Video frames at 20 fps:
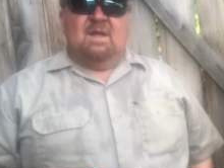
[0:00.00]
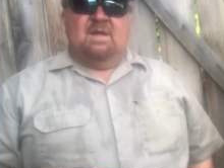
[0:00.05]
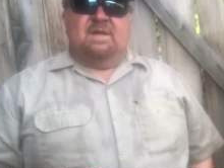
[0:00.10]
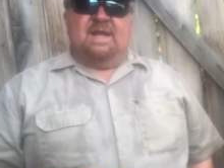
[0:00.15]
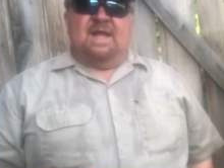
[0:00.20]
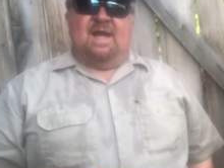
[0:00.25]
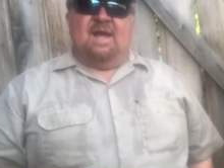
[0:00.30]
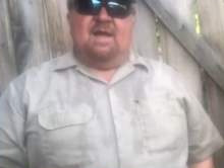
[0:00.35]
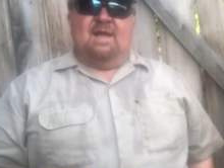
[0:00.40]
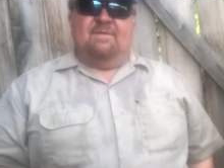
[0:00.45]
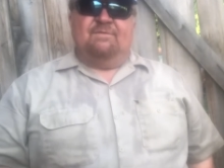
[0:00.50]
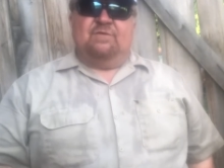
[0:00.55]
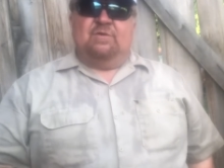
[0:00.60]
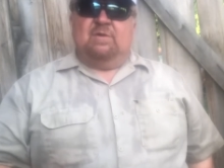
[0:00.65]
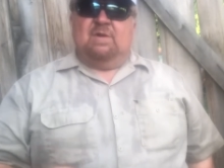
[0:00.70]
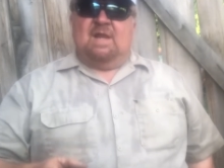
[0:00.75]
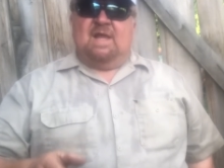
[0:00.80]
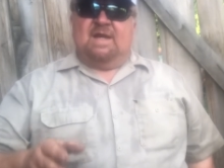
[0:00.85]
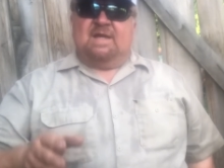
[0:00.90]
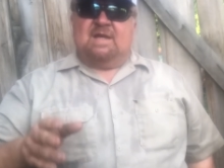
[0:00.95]
Now, if
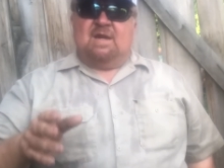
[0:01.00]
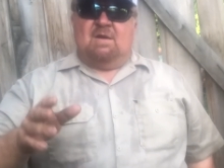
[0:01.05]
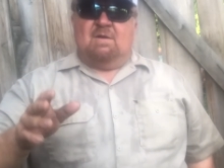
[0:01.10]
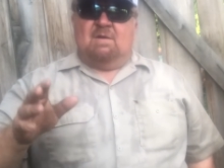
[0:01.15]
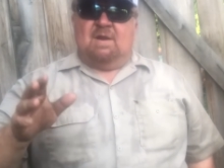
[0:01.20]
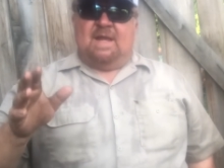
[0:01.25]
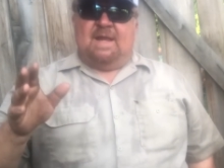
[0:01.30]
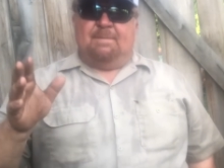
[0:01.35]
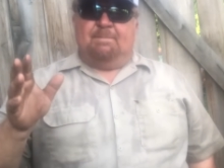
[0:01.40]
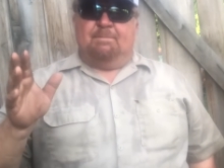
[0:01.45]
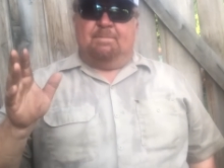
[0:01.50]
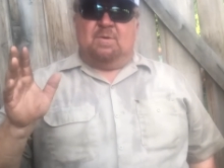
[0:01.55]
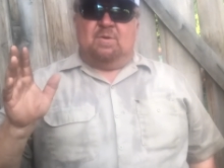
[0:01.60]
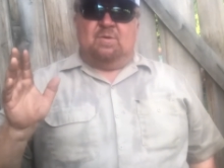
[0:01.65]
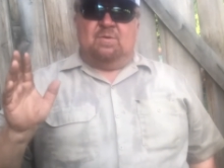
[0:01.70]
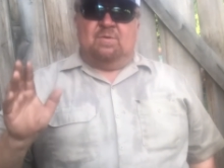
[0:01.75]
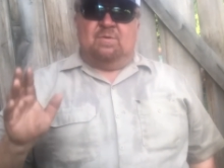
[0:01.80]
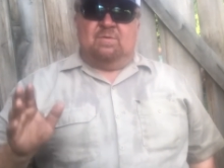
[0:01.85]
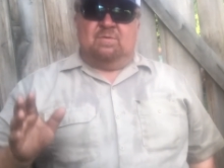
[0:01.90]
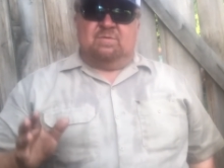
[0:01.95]
you like all that
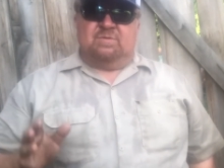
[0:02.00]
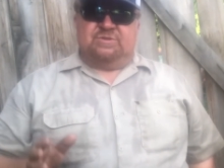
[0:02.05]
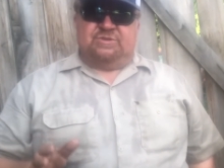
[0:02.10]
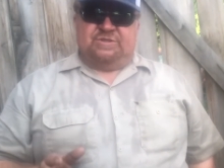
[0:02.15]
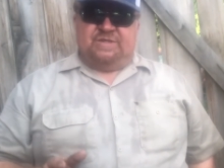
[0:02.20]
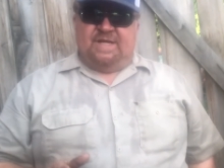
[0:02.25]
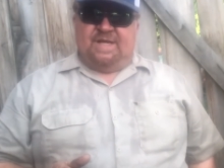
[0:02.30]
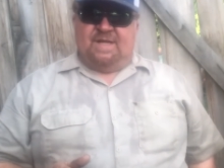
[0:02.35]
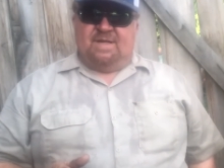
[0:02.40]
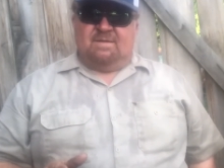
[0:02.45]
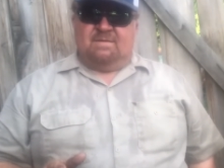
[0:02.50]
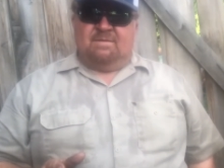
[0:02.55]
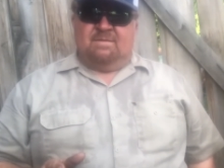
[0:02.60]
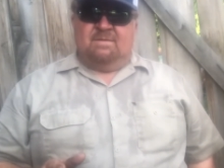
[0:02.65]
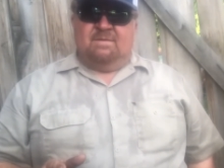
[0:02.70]
bullshit,